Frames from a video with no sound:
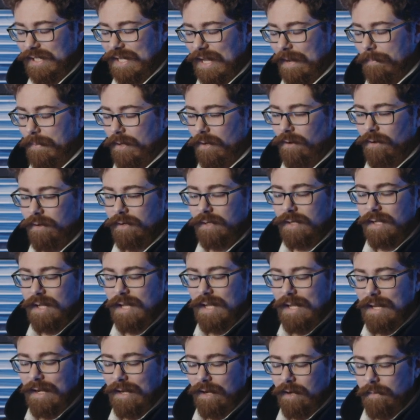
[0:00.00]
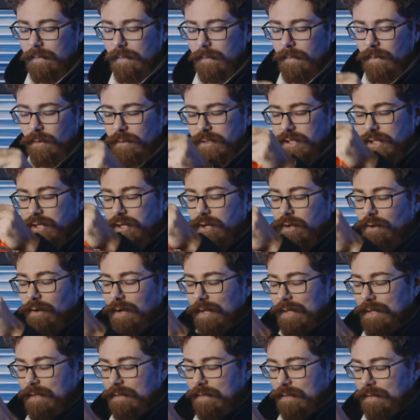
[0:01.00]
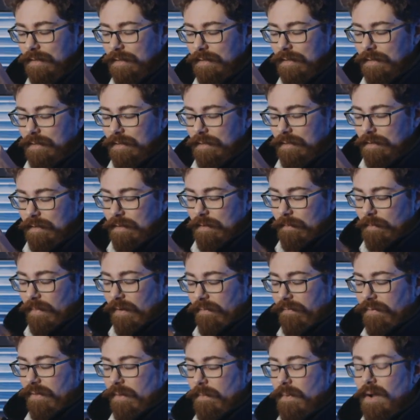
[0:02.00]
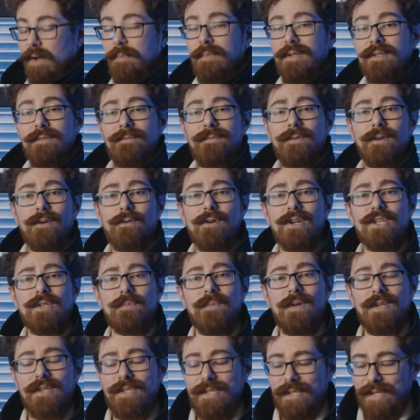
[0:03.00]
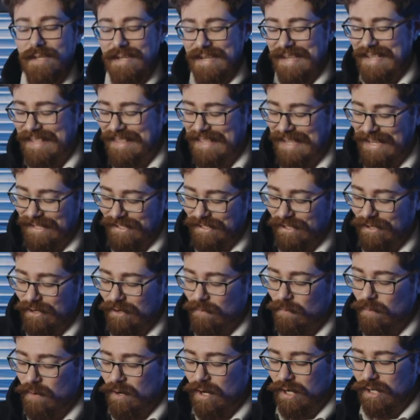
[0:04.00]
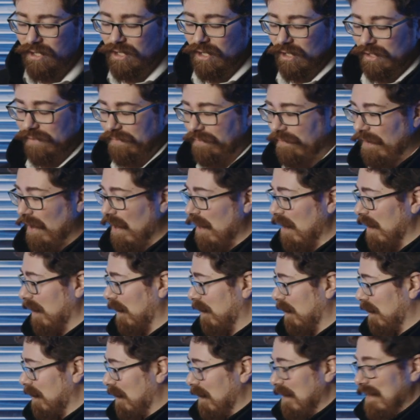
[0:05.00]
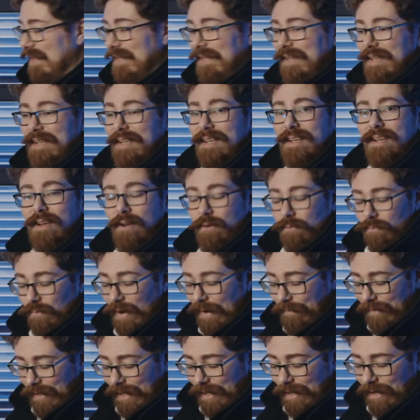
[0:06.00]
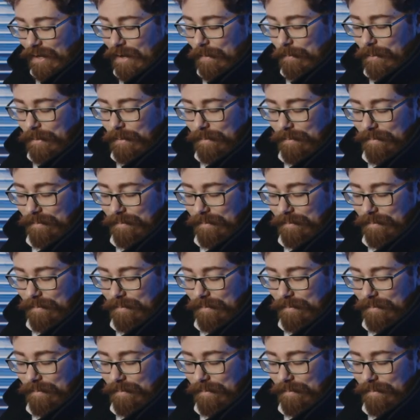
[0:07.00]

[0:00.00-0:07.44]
snap it on a little bit more securely. But for the moment, for Christmas, that's gonna work just fine. Revving it up.